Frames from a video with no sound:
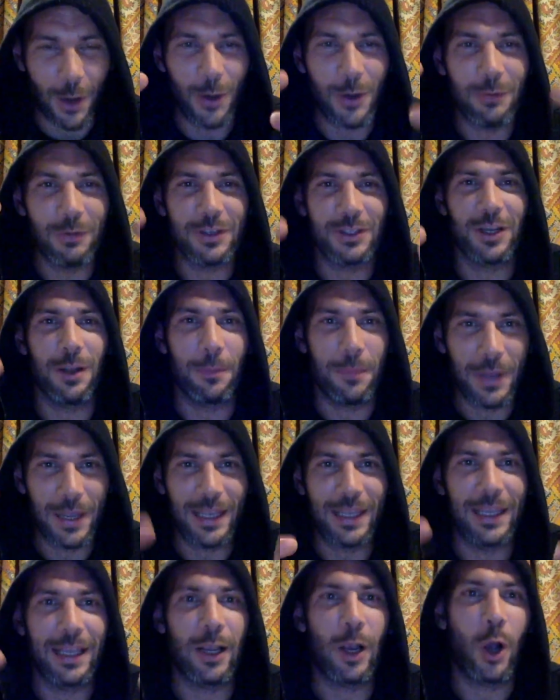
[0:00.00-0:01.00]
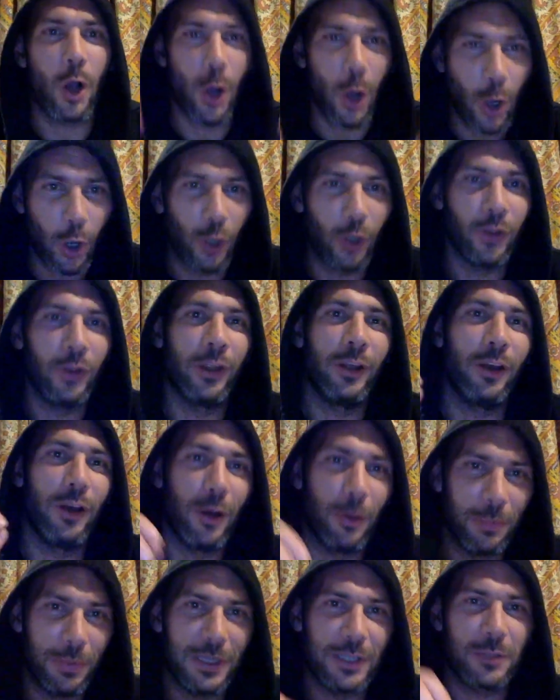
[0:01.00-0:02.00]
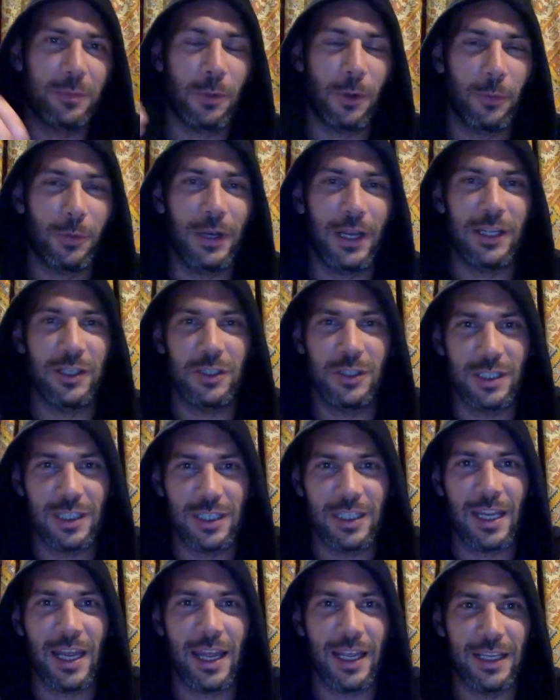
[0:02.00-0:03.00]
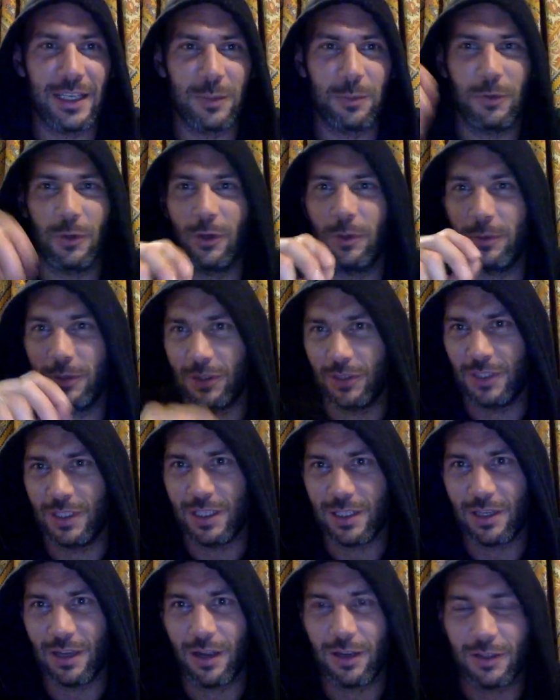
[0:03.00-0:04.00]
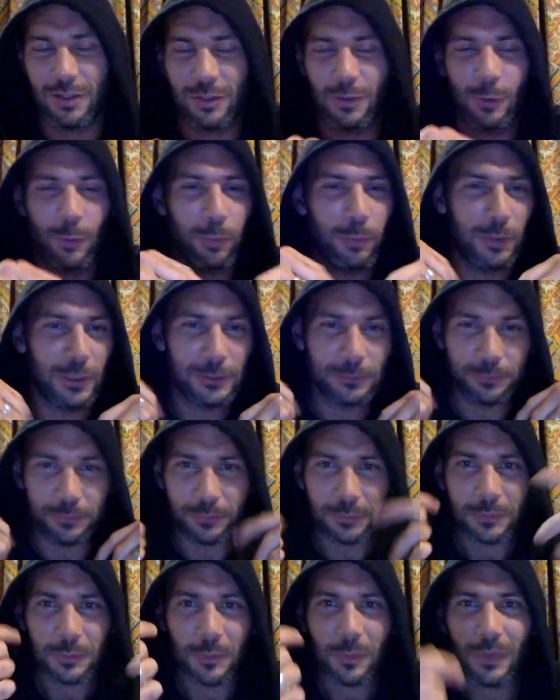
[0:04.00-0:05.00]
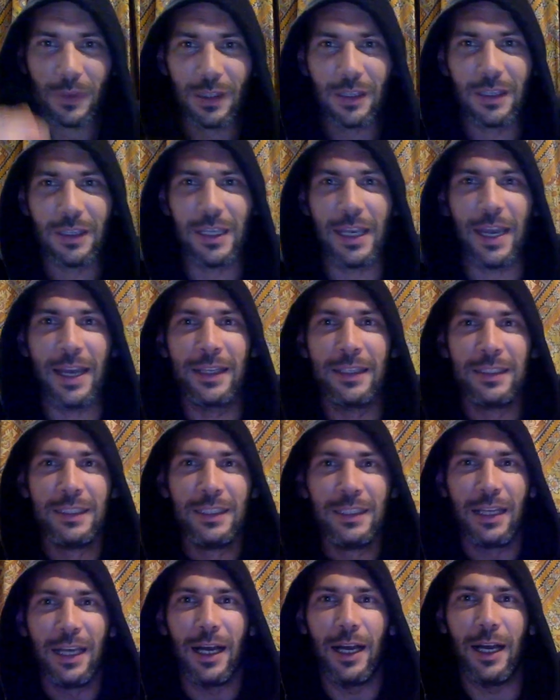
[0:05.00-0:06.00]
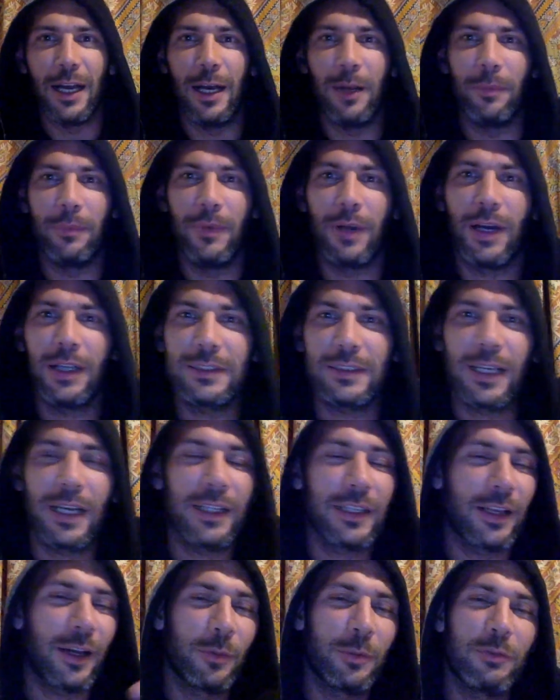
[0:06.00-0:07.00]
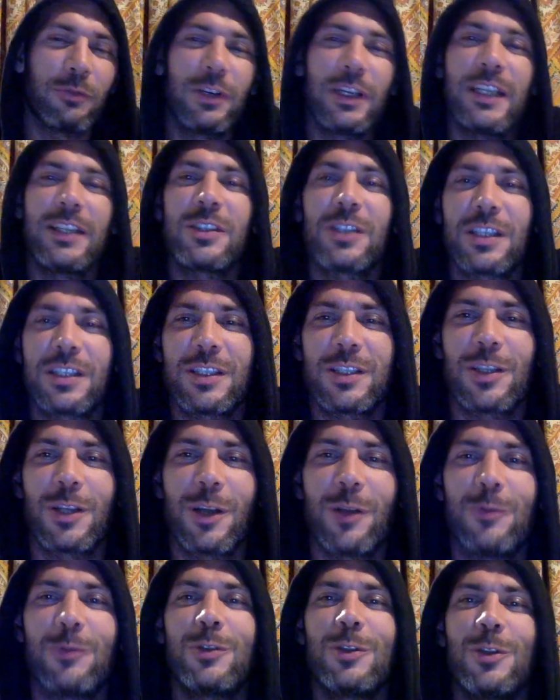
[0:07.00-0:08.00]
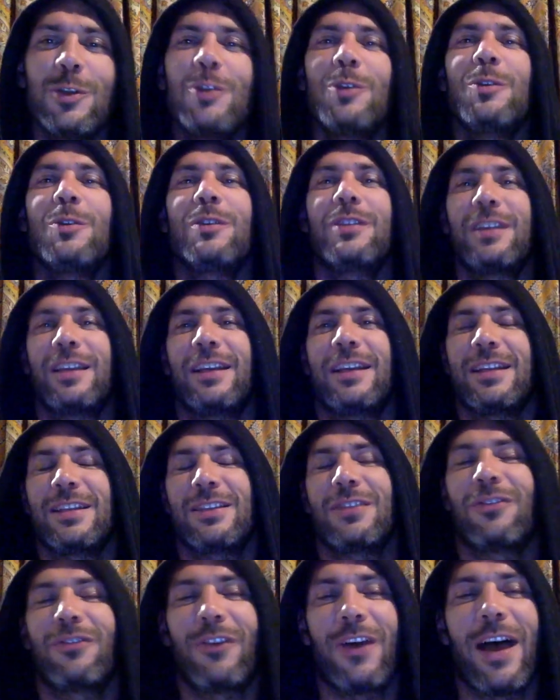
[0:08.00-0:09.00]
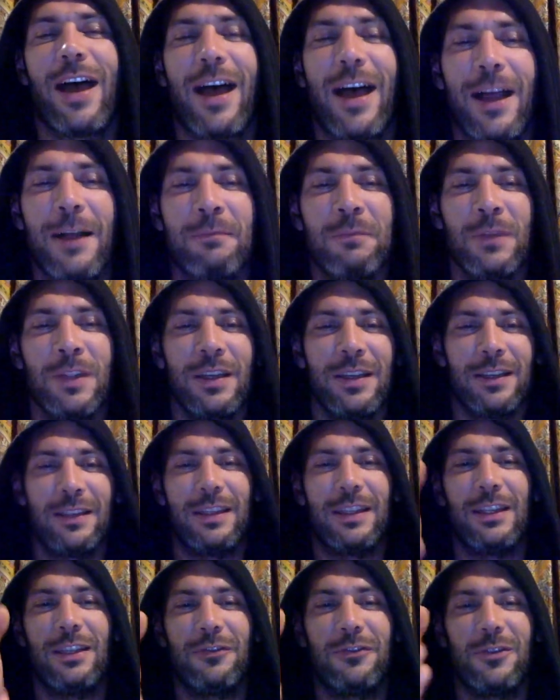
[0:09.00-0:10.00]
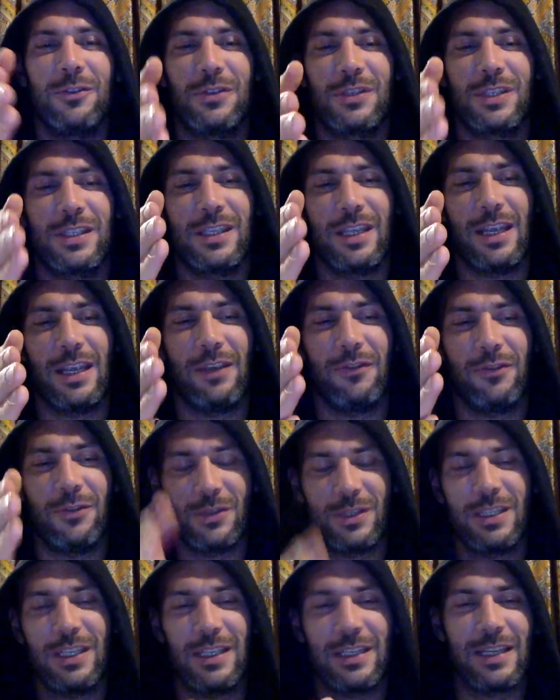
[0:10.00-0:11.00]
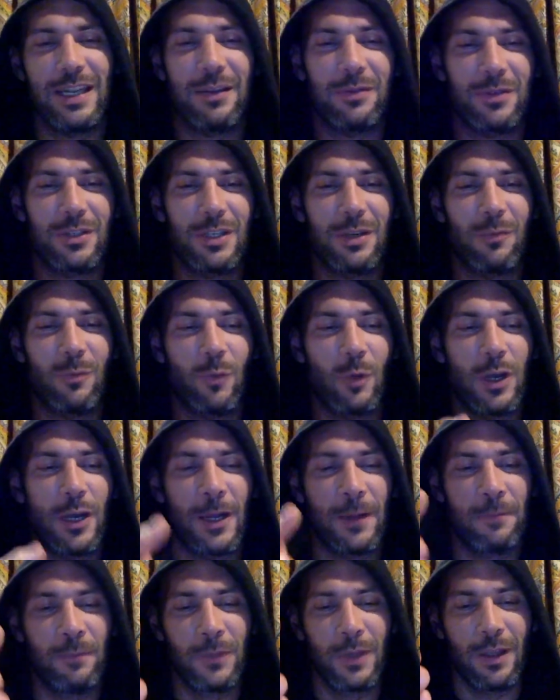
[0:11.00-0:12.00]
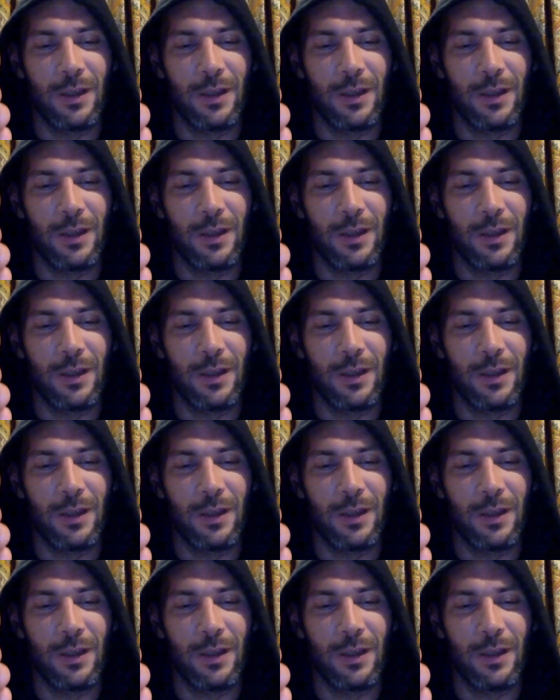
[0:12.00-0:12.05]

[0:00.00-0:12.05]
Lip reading: reason I'm picking on obese population today is purely because of this article. But yeah, I'll be really interested to know, do you think it's fair that if you sit down somewhere,